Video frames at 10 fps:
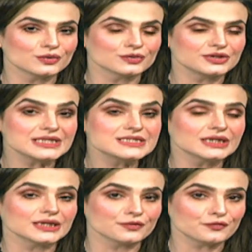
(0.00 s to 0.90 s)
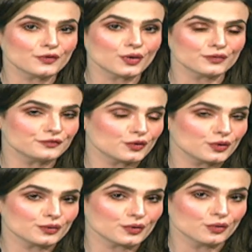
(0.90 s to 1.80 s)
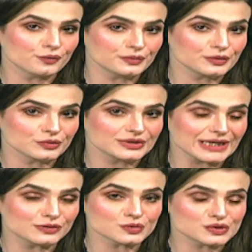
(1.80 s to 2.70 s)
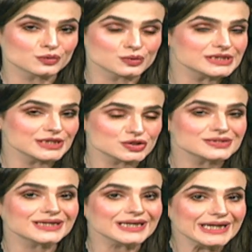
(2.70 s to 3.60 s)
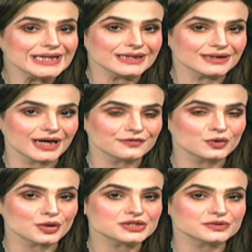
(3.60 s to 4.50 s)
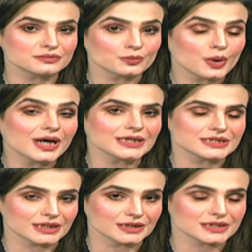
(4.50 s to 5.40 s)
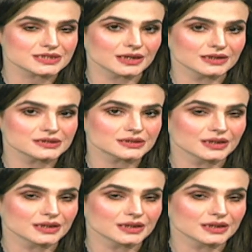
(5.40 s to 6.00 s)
reason for that those negotiations clearly have not worked in this case?